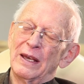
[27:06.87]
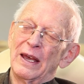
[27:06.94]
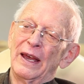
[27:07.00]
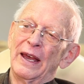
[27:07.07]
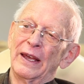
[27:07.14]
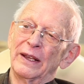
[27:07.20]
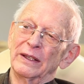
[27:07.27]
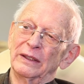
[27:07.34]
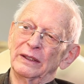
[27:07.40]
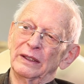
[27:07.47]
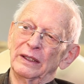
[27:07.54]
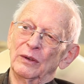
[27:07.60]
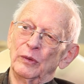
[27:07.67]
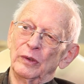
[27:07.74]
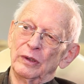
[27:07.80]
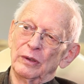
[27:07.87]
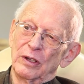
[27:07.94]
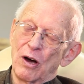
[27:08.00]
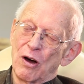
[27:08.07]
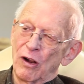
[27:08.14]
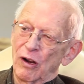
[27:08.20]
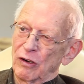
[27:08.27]
And we,
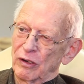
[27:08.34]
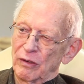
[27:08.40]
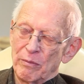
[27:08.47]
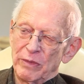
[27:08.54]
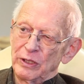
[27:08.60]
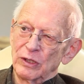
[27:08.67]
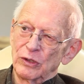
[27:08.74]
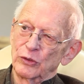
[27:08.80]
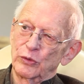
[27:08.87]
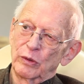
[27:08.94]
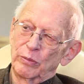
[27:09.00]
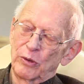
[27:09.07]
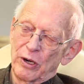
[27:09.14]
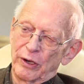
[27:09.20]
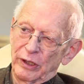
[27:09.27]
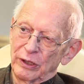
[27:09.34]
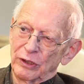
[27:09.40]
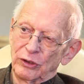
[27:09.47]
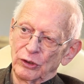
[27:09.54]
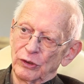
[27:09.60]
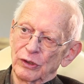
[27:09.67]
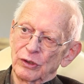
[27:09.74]
all our meals were brought
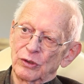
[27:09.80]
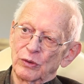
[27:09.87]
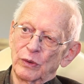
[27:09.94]
into us.